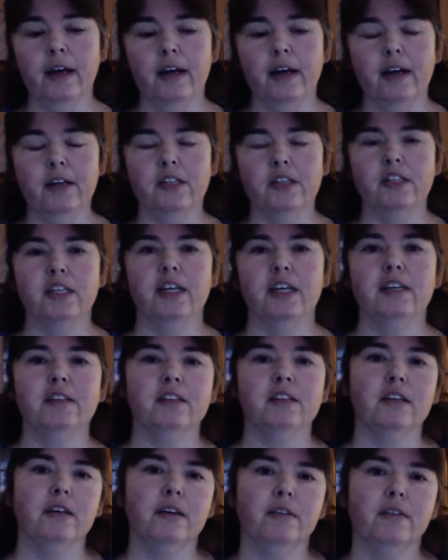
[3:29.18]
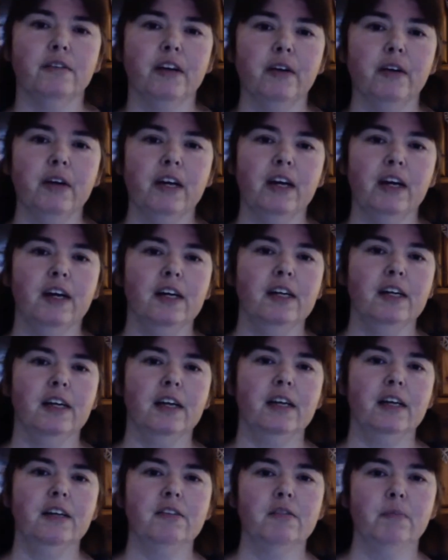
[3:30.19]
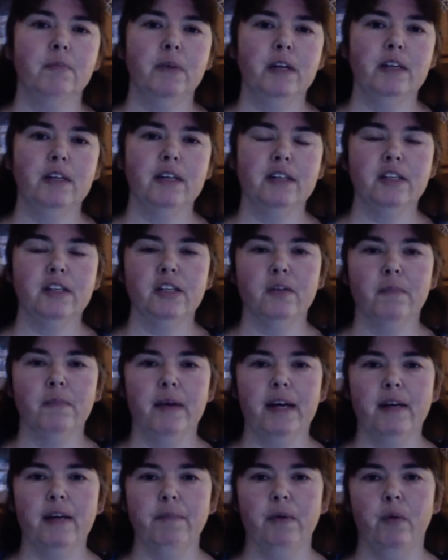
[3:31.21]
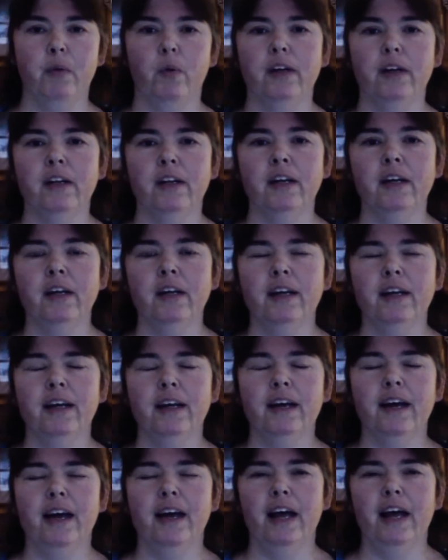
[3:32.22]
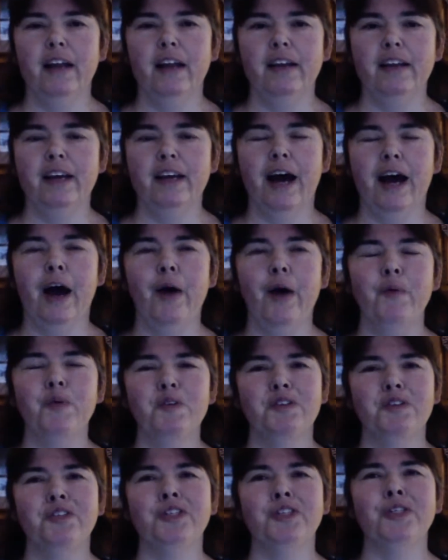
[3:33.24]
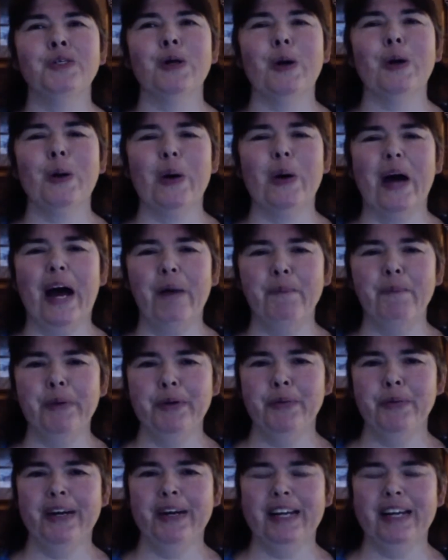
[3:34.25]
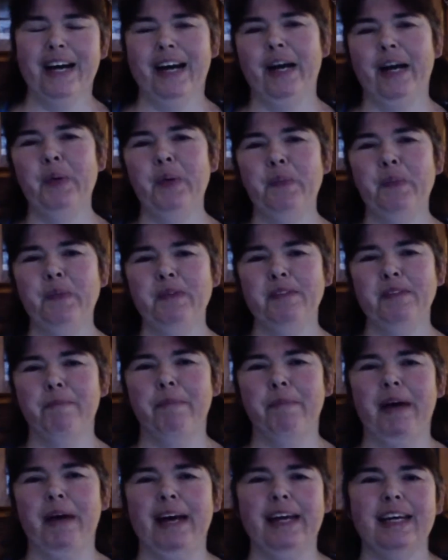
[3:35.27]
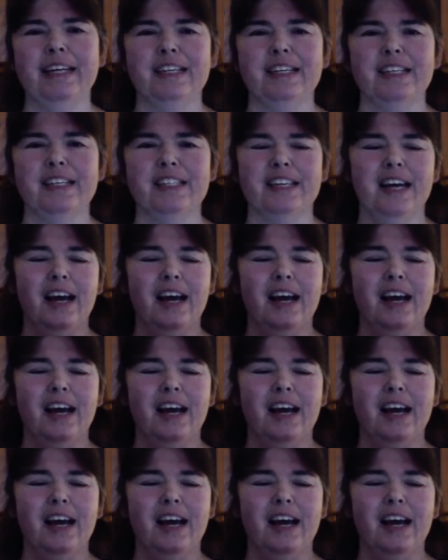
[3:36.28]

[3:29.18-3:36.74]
said very kindly to me that she made me one, and I was so happy when I opened the package.